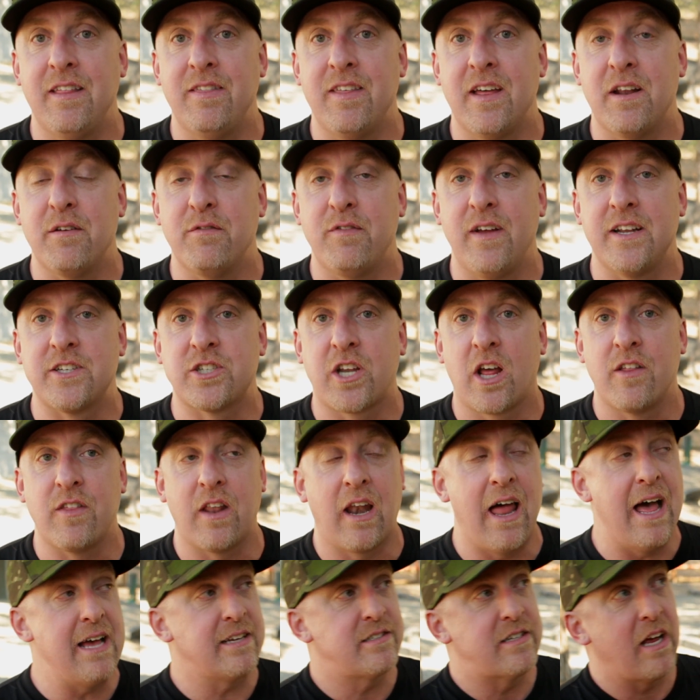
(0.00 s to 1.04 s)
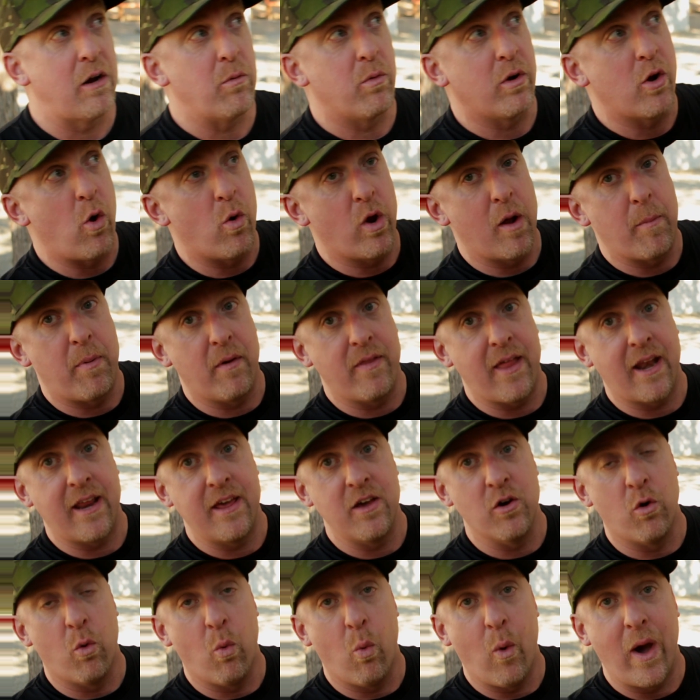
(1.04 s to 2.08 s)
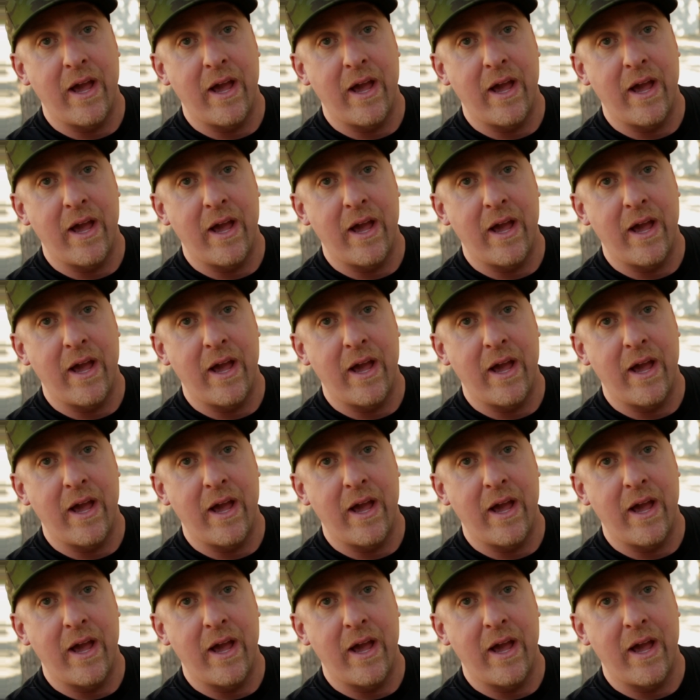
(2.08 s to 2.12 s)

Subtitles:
and then eventually on the last day, we're going up on that hill